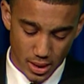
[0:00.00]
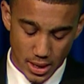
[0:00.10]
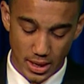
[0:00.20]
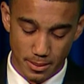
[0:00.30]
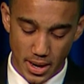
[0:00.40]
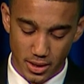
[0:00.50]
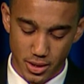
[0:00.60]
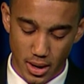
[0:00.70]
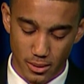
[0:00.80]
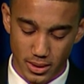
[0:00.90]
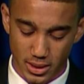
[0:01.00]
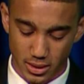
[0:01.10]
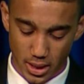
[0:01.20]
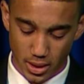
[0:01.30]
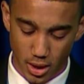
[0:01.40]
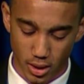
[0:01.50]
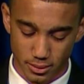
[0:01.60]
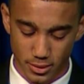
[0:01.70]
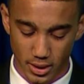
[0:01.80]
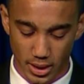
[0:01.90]
And he made sure I went to study hall
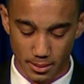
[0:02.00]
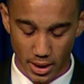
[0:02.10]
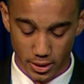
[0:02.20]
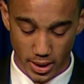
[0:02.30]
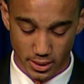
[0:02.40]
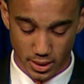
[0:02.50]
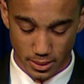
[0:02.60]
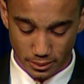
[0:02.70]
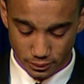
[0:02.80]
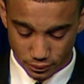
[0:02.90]
to keep my grades up.